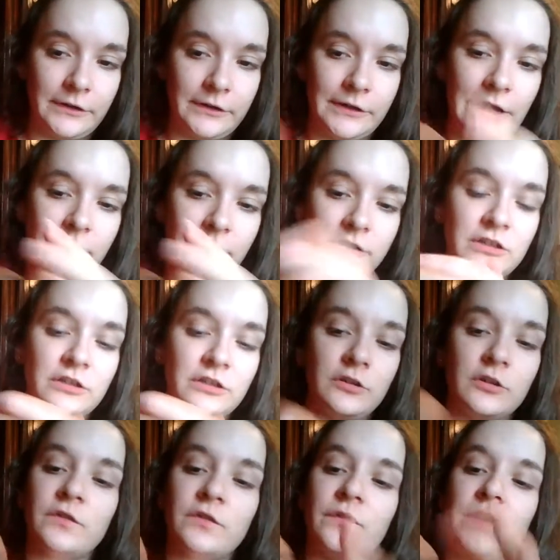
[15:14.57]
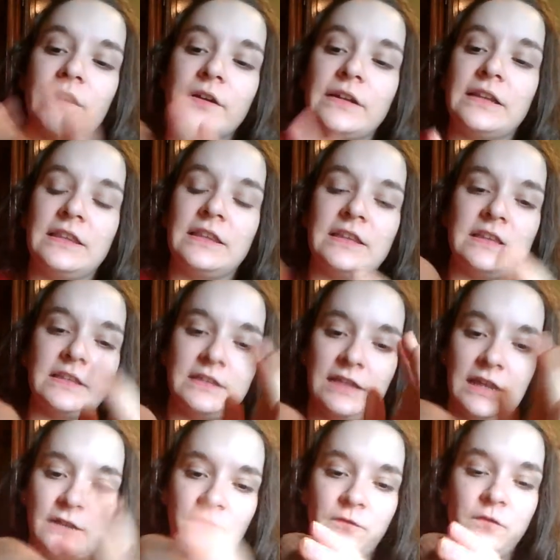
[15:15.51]
Her hair just looks very
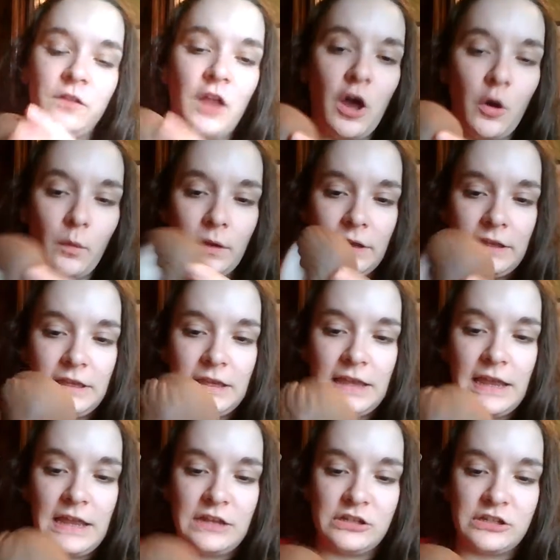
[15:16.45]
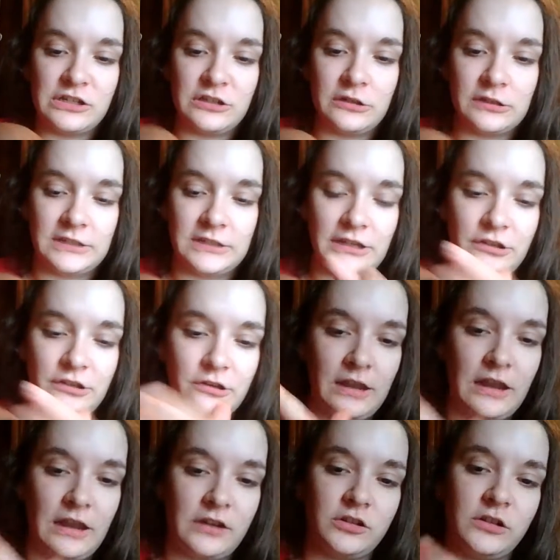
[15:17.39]
like flowy and just looks like
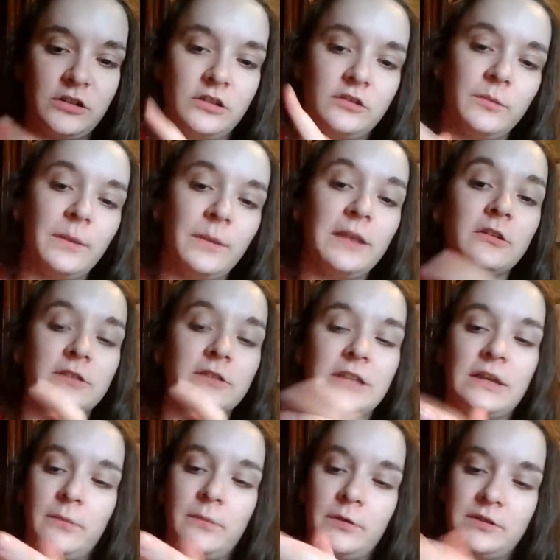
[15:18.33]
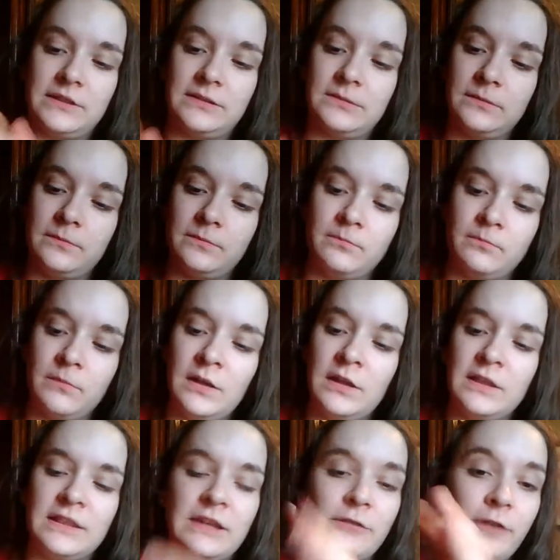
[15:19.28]
you actually, to me it looks like almost,
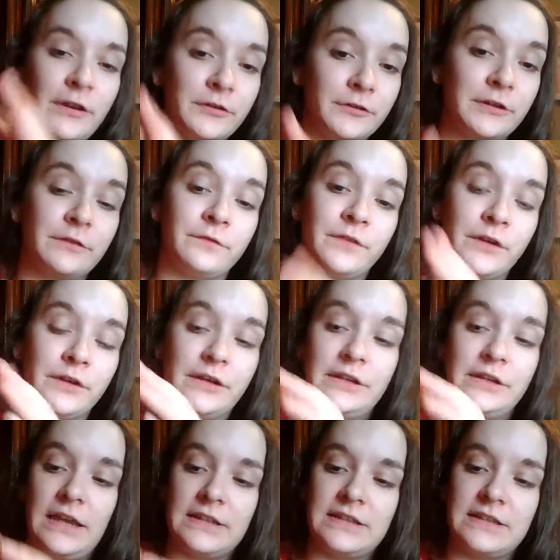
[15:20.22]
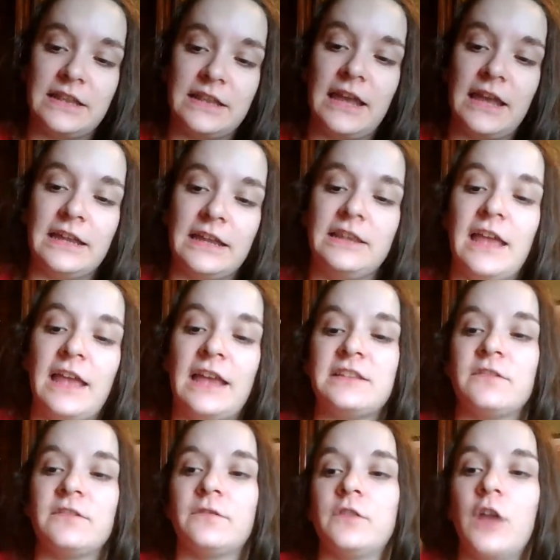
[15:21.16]
they rendered it very nice. I like it.
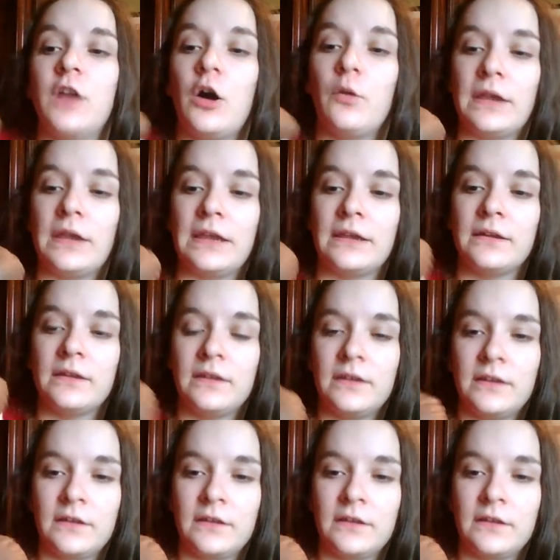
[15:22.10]
Nice and flowy.